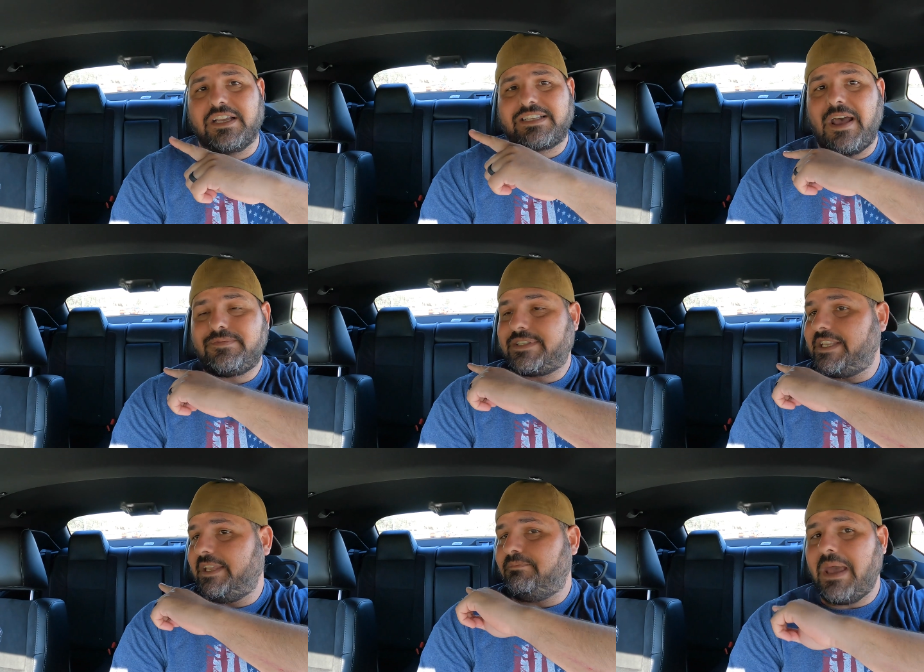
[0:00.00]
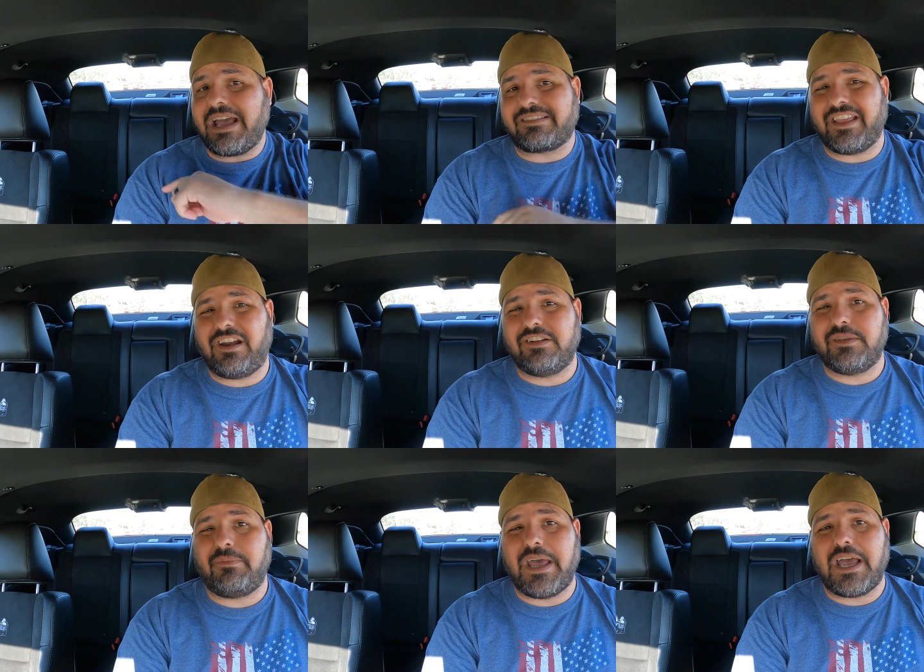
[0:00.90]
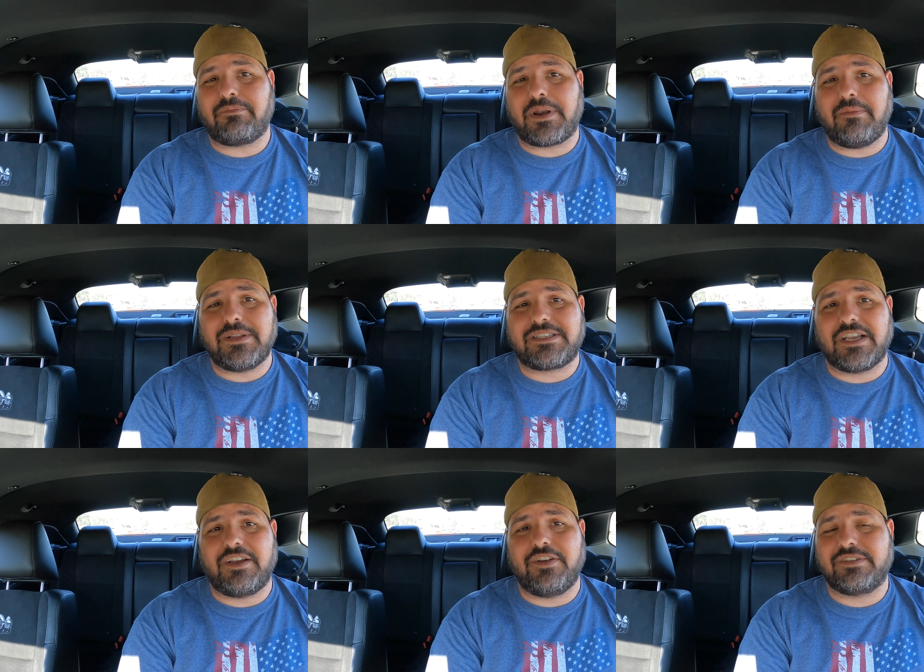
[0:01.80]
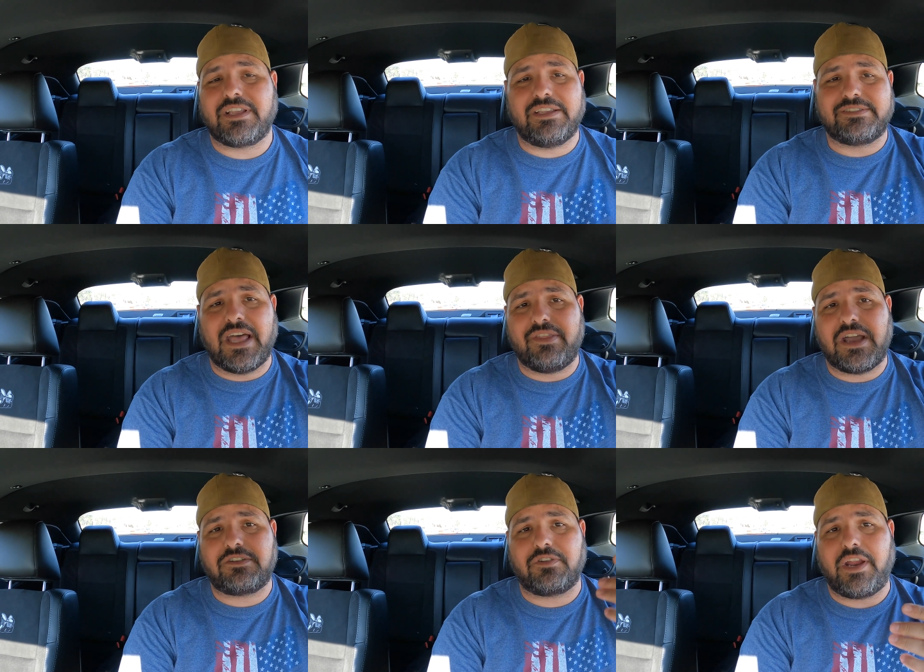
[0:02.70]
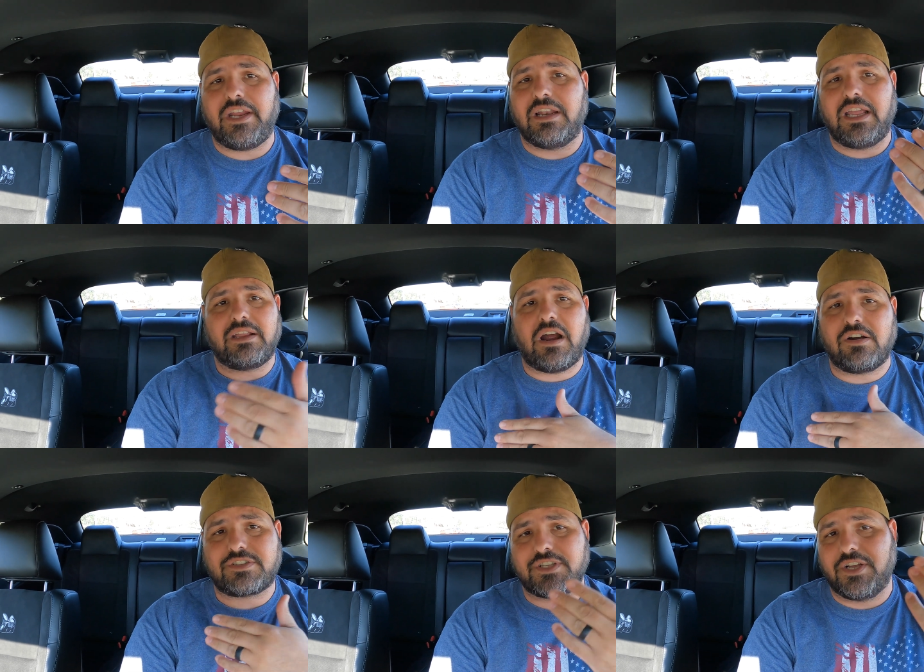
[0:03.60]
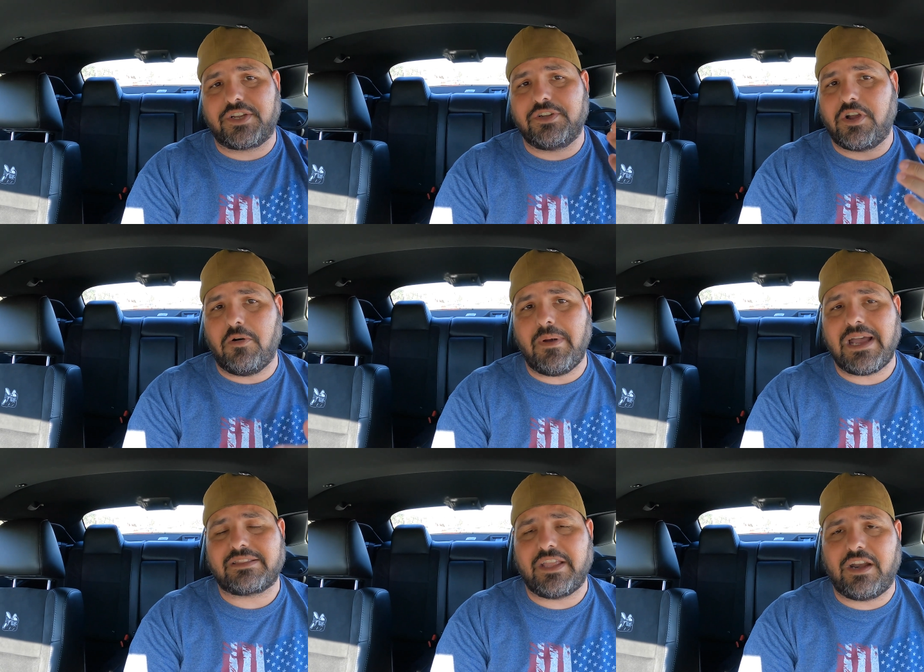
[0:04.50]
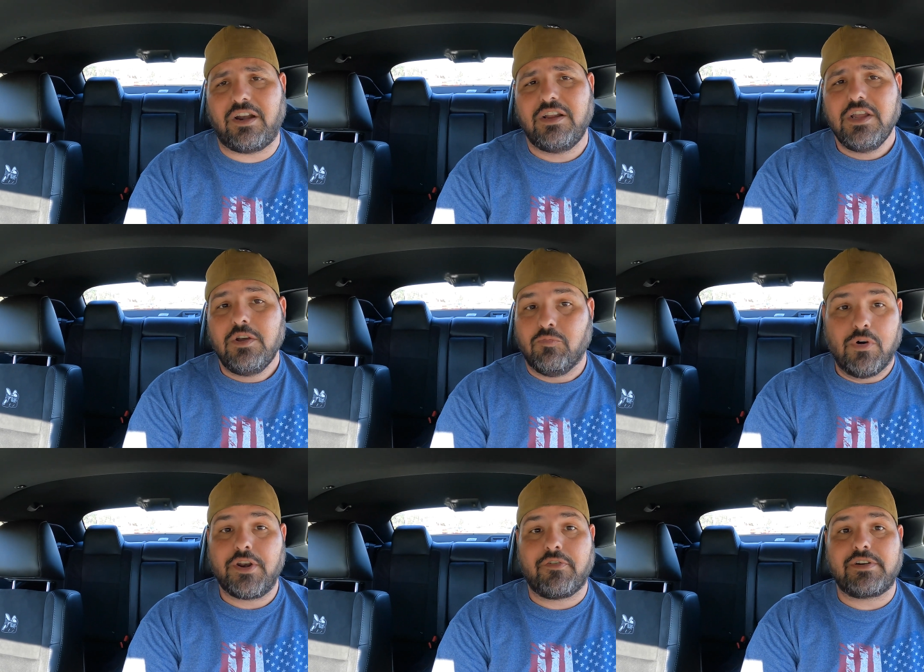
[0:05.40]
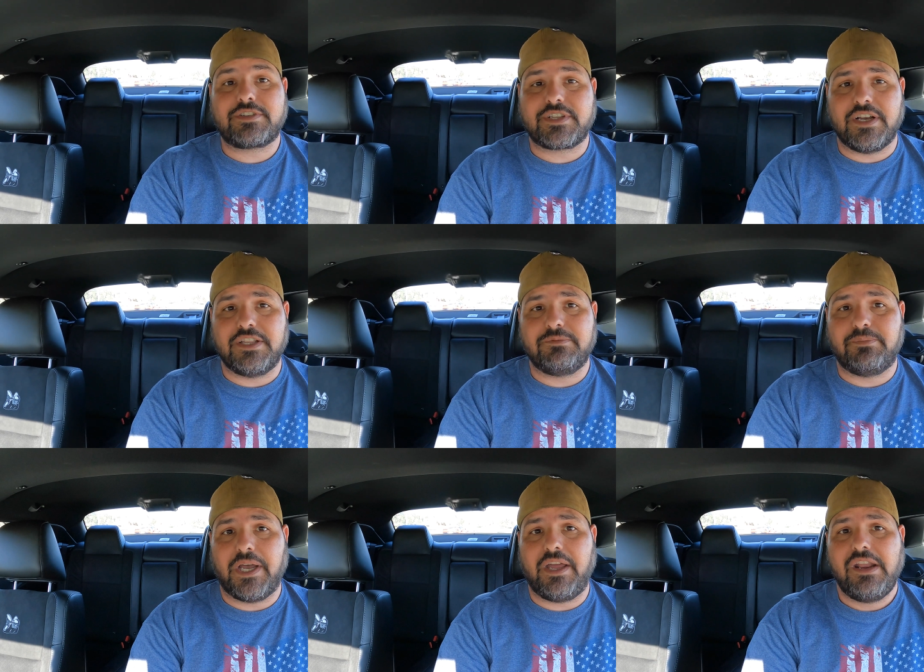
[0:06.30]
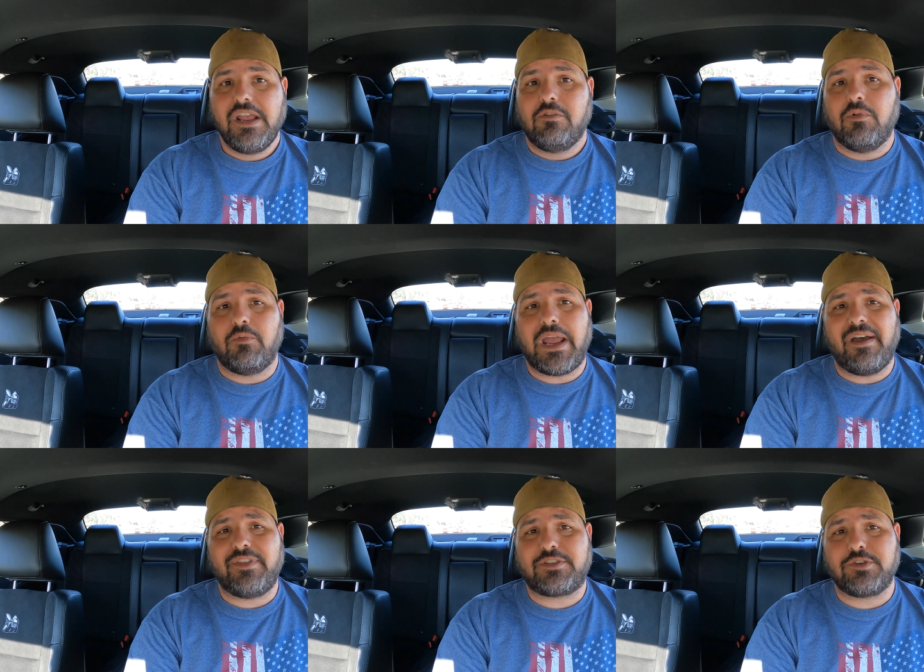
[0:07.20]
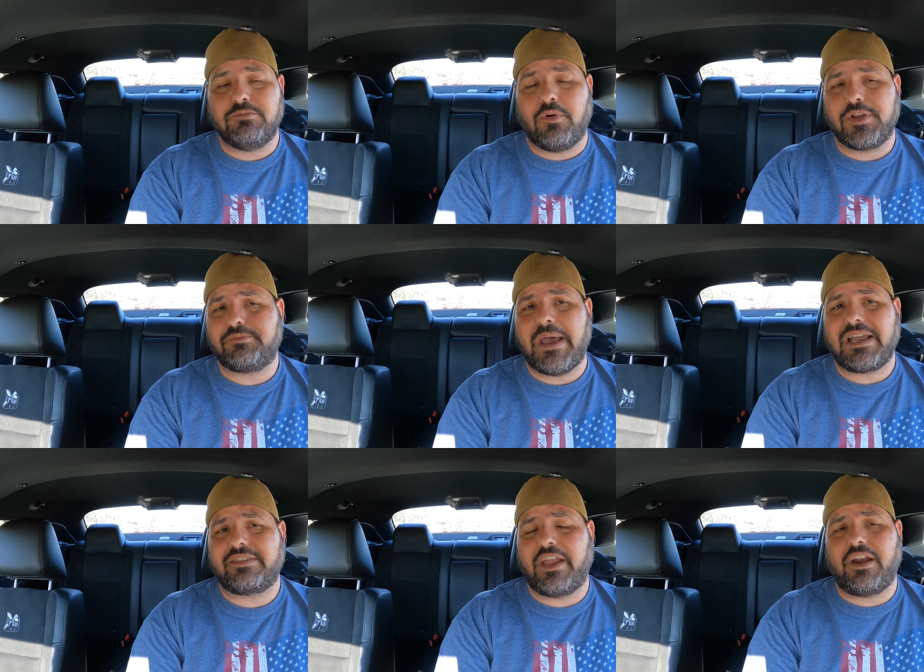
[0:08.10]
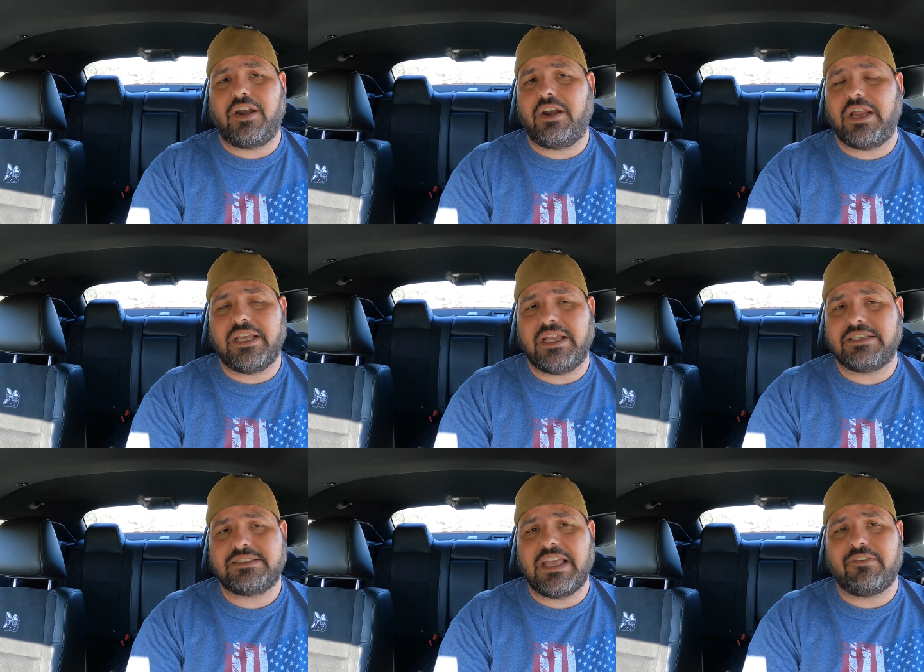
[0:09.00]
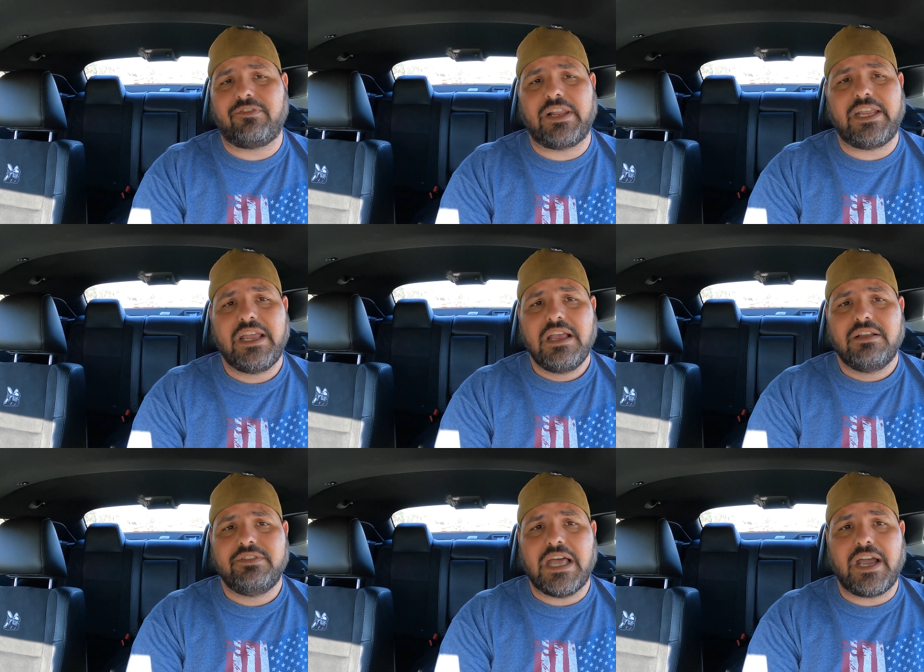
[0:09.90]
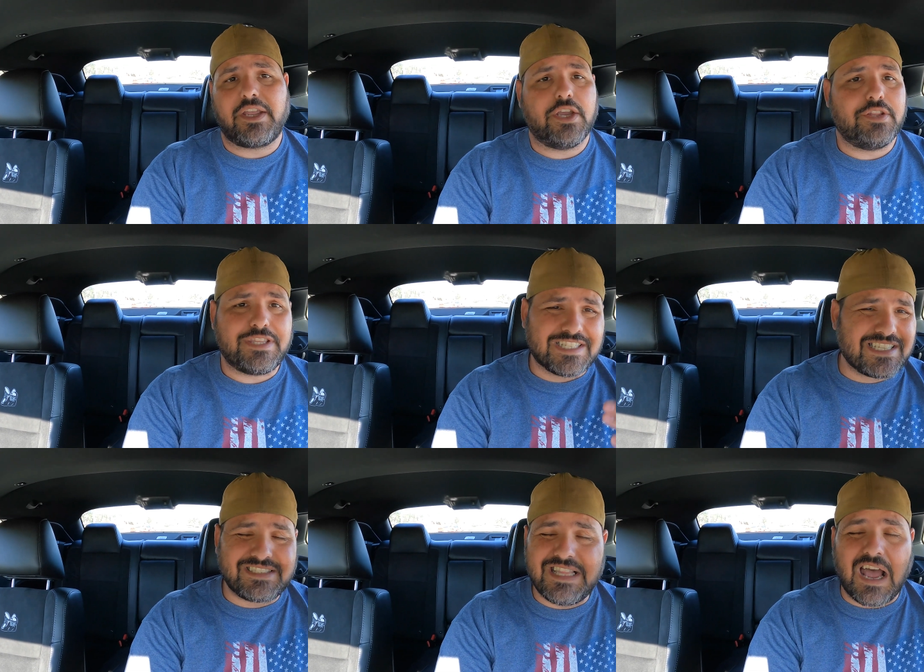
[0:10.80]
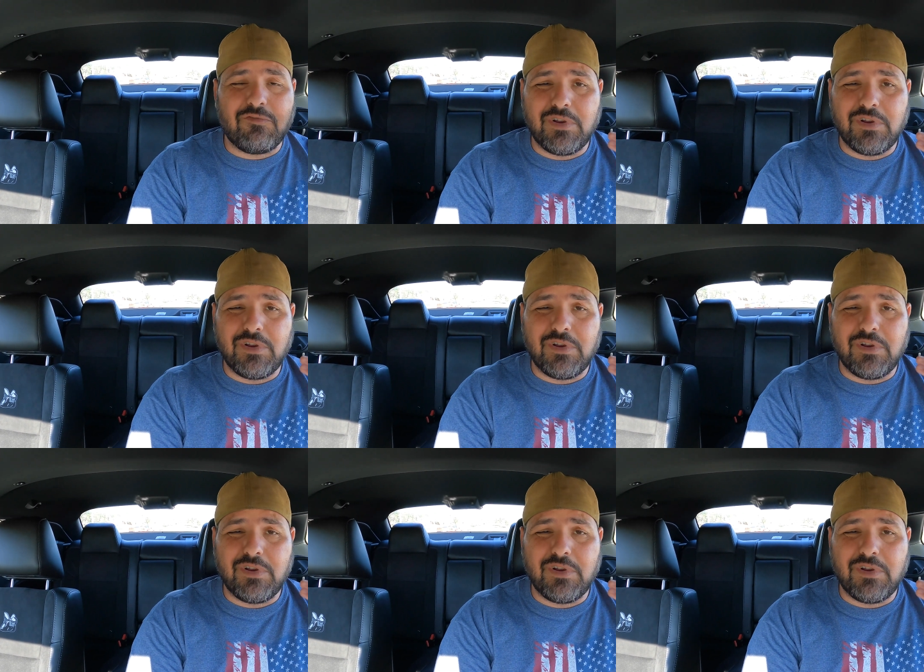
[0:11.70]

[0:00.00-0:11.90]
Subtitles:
does have C back there in the back, but I'm gonna tell you, it's not that great. Like, our son could go back there, one of our sons, but when we have the two boys back there, it's definitely not good. This is not